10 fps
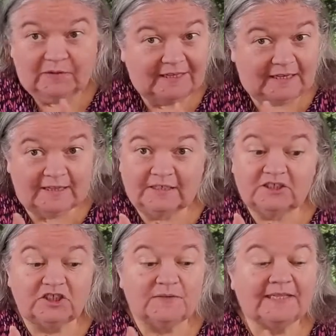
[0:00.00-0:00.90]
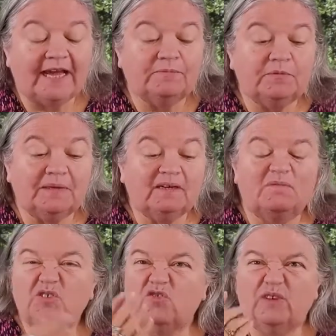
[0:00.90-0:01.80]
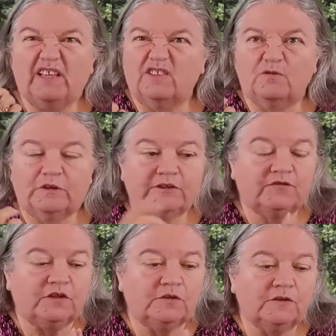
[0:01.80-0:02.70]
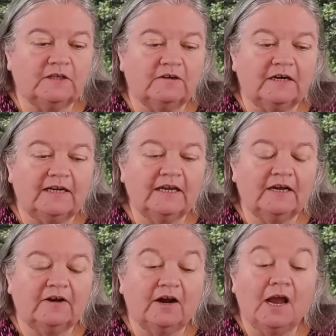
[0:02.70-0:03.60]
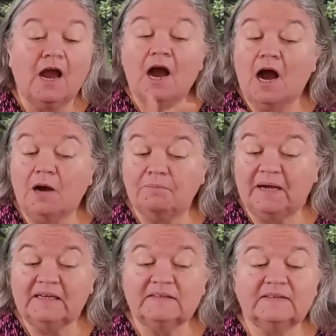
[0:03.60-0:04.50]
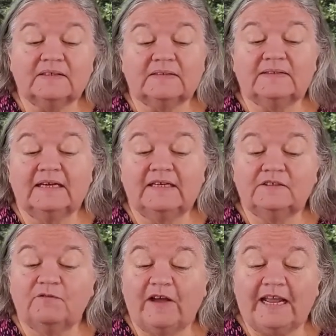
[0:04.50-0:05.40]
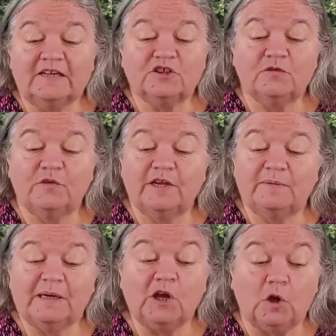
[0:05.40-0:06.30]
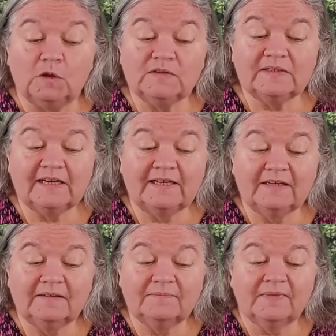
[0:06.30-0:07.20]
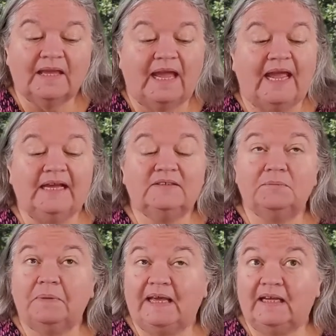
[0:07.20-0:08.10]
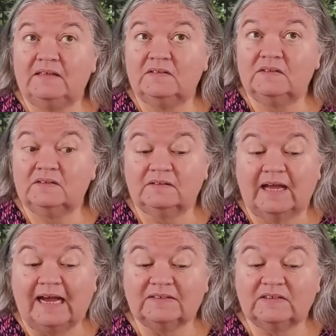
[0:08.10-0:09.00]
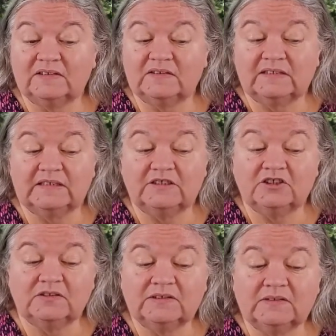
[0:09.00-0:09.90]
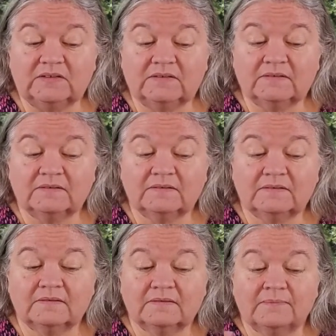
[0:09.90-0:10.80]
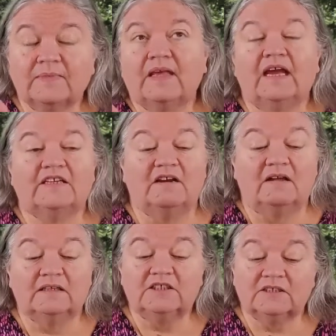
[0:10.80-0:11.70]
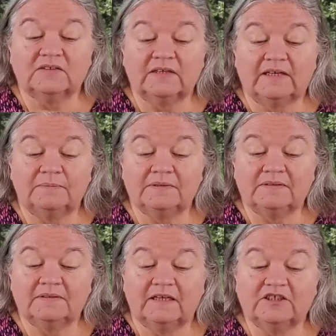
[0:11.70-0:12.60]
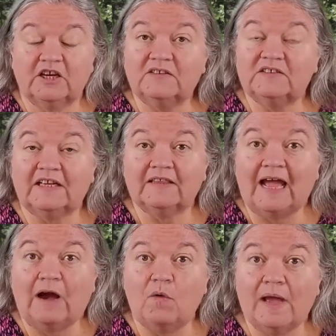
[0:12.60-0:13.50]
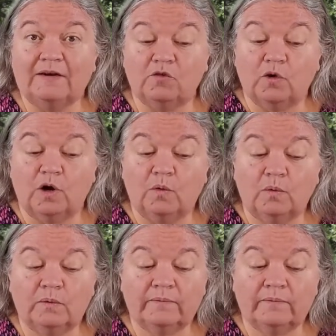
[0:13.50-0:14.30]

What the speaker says: with anything to do with the abdomen. I'm just reading the first few that are on here. Abundant success, financial freedom and goal setting, aches, pains, accidents and injuries, acknowledge, accept, adjust, allow, and grow,